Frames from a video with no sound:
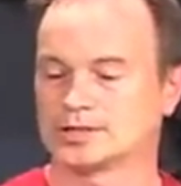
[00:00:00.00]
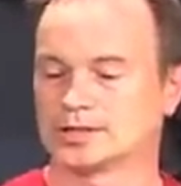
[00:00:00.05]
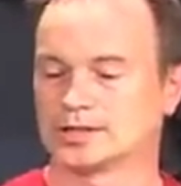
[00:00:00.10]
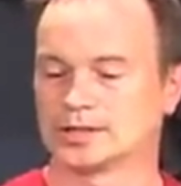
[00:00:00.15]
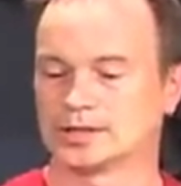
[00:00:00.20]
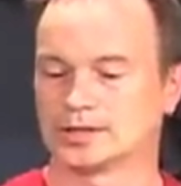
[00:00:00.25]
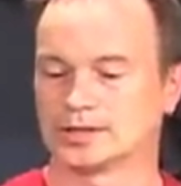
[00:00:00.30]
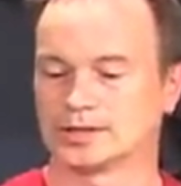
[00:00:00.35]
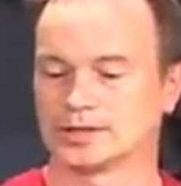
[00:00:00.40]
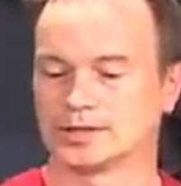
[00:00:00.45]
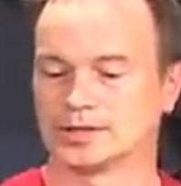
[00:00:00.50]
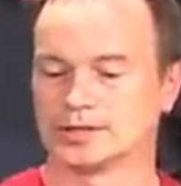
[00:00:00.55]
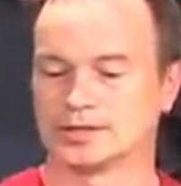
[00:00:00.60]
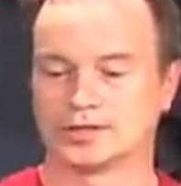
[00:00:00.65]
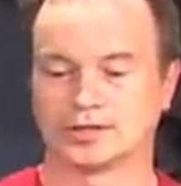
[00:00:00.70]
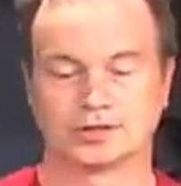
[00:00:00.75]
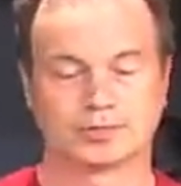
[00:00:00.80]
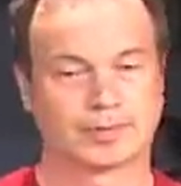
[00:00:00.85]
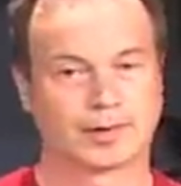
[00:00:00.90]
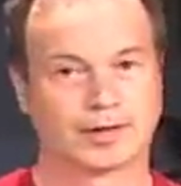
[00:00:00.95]
At
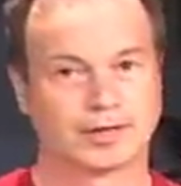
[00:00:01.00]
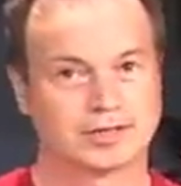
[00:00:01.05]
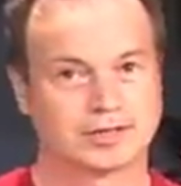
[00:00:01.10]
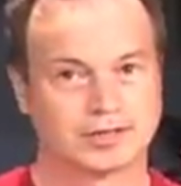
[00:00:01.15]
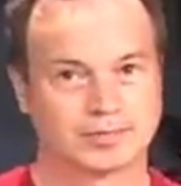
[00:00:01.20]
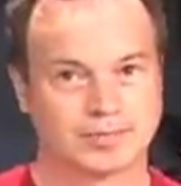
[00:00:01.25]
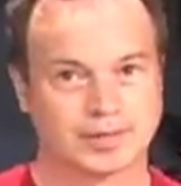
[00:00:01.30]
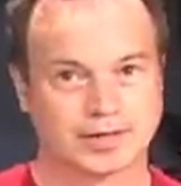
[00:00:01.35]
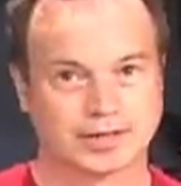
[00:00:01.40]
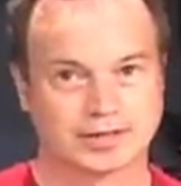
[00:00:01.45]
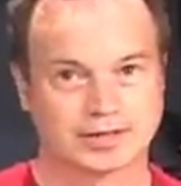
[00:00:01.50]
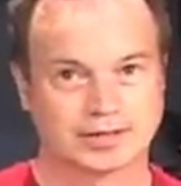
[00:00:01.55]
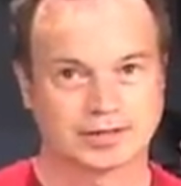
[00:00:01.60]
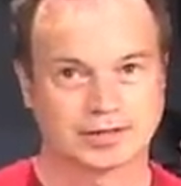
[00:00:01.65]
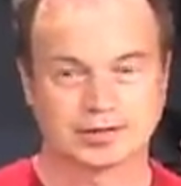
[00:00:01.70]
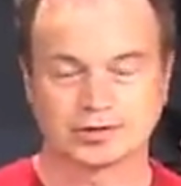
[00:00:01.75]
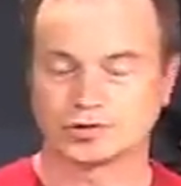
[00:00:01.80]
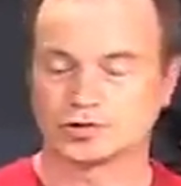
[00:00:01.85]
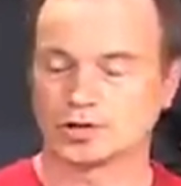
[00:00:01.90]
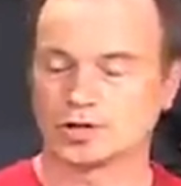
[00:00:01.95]
dinner parties, it makes a
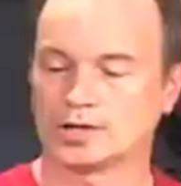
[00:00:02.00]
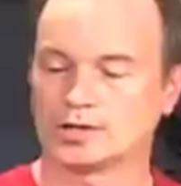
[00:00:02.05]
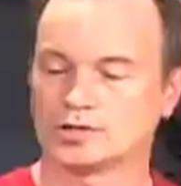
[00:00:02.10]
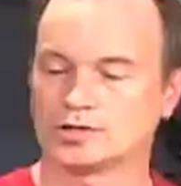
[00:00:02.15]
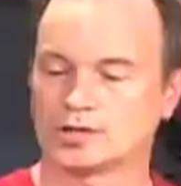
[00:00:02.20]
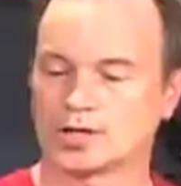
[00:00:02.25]
nice change,